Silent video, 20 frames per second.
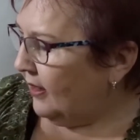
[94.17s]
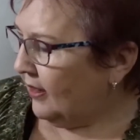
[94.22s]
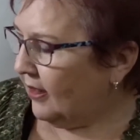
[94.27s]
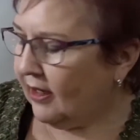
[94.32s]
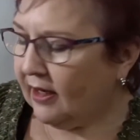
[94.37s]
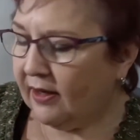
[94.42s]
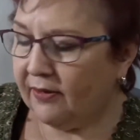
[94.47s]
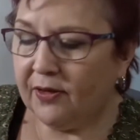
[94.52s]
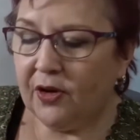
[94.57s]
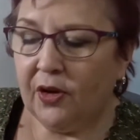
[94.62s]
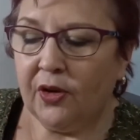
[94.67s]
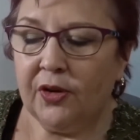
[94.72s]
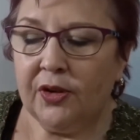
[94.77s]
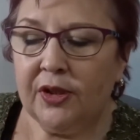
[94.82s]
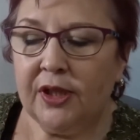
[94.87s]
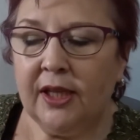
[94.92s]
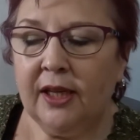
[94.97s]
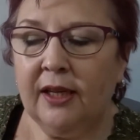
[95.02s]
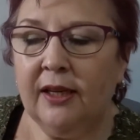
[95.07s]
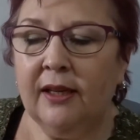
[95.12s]
Then I've
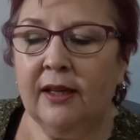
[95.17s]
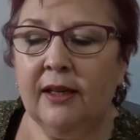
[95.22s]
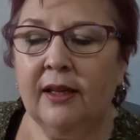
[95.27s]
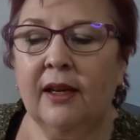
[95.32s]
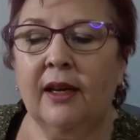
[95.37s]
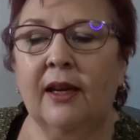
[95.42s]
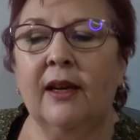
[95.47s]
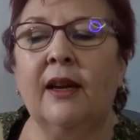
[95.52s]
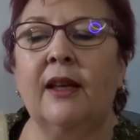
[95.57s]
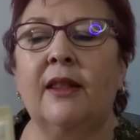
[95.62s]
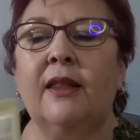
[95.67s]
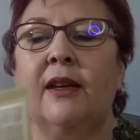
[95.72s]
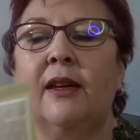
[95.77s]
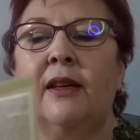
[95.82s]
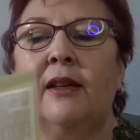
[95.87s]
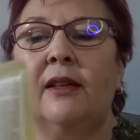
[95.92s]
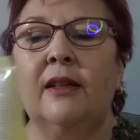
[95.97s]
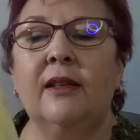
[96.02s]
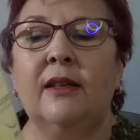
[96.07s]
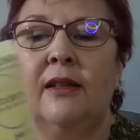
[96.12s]
got
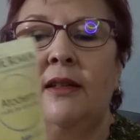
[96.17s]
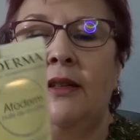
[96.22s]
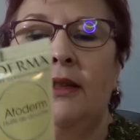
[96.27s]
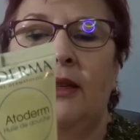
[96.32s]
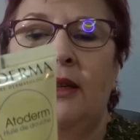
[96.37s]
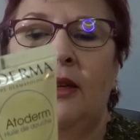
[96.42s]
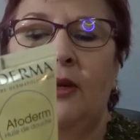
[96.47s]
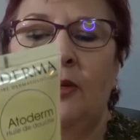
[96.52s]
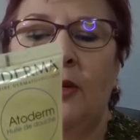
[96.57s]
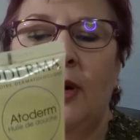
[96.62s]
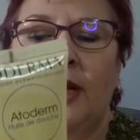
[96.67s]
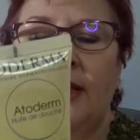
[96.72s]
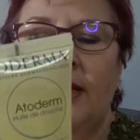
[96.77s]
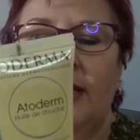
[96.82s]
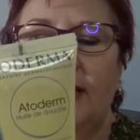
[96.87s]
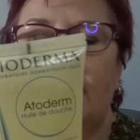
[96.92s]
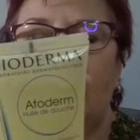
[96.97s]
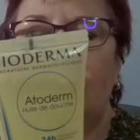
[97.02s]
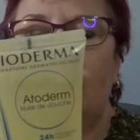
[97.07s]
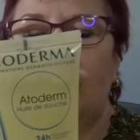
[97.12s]
another one
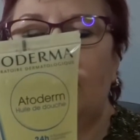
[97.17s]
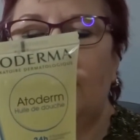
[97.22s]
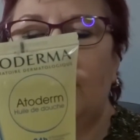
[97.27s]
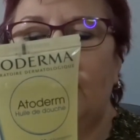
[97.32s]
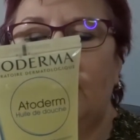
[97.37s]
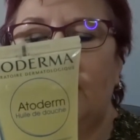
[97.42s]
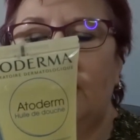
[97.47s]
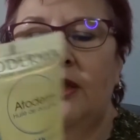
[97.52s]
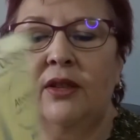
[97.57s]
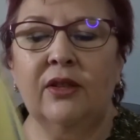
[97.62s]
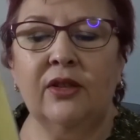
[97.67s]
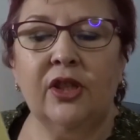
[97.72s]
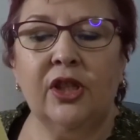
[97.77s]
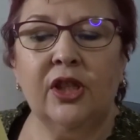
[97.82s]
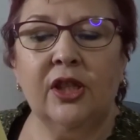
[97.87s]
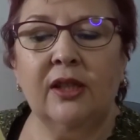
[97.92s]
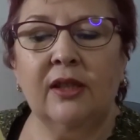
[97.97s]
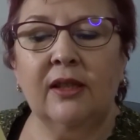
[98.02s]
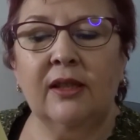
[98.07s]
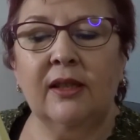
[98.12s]
that's not
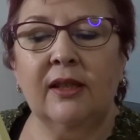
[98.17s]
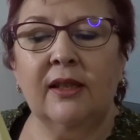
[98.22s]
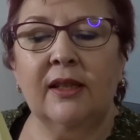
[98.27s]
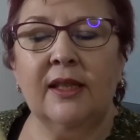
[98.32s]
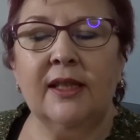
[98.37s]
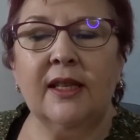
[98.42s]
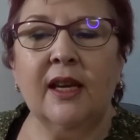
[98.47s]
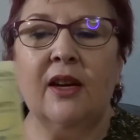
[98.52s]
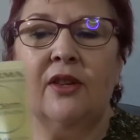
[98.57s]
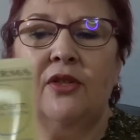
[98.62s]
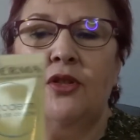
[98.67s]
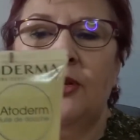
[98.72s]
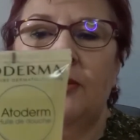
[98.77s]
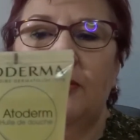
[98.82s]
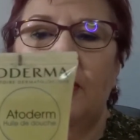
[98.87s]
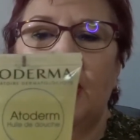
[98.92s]
huge, it's 100